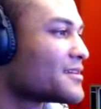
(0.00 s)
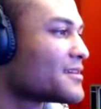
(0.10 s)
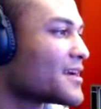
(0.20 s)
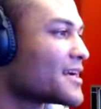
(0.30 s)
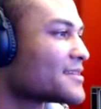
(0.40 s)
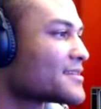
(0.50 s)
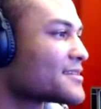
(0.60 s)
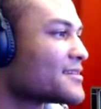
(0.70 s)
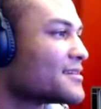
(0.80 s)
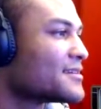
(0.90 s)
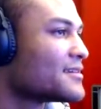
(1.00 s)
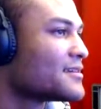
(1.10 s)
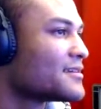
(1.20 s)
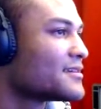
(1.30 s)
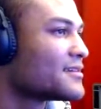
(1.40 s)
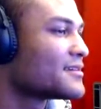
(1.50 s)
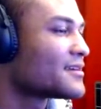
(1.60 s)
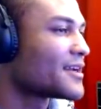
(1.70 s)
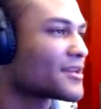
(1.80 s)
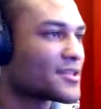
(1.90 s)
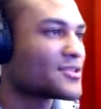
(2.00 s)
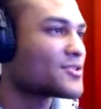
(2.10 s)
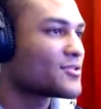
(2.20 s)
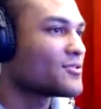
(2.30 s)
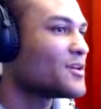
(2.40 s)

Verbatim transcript: Nice. I like how these two